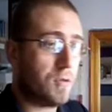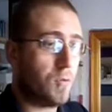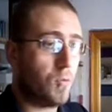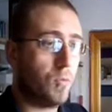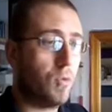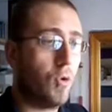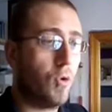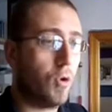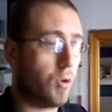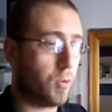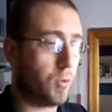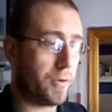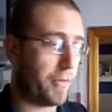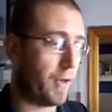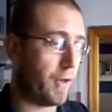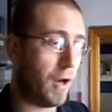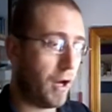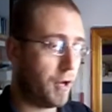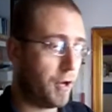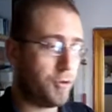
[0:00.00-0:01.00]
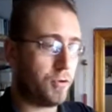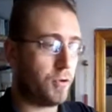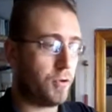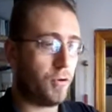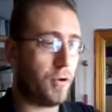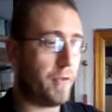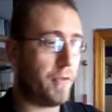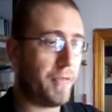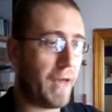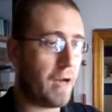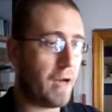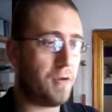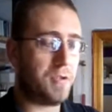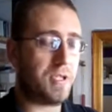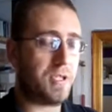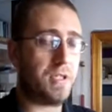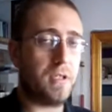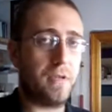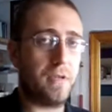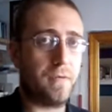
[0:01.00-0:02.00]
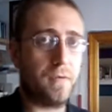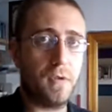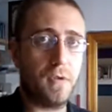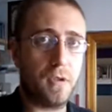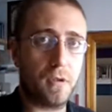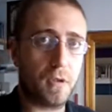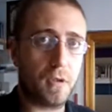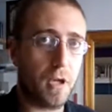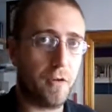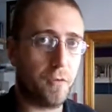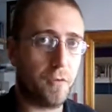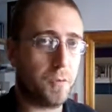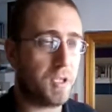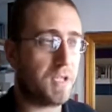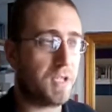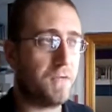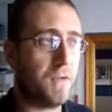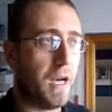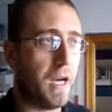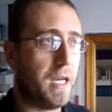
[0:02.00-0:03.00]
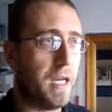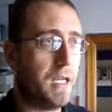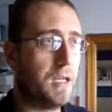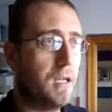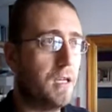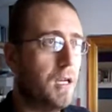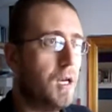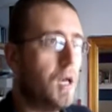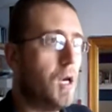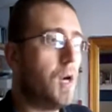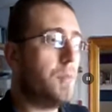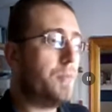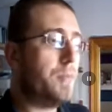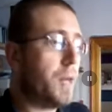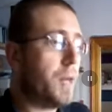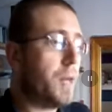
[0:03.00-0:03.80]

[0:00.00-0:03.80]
war with 100 or 1,000 different little governments fighting, but